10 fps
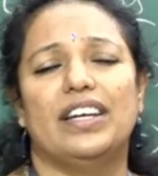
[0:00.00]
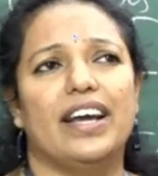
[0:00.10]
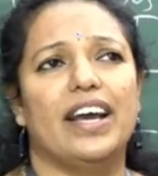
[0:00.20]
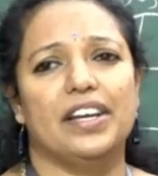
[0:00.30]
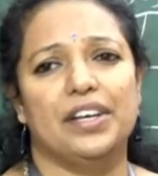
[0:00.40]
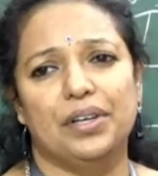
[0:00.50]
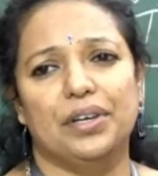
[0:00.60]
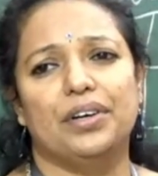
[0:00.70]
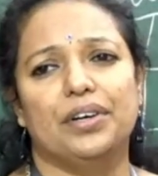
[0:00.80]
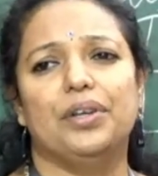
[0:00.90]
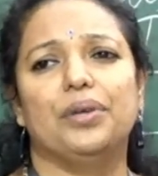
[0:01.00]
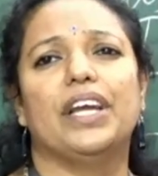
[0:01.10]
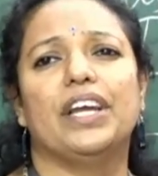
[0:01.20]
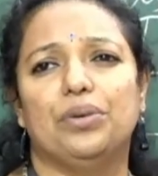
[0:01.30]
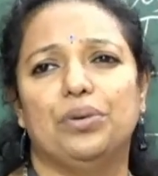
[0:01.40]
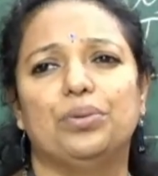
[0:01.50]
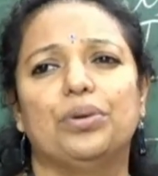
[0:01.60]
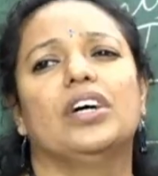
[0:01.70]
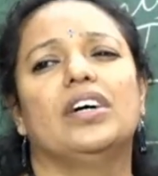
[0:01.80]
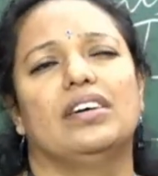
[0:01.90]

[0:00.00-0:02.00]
it, and you need to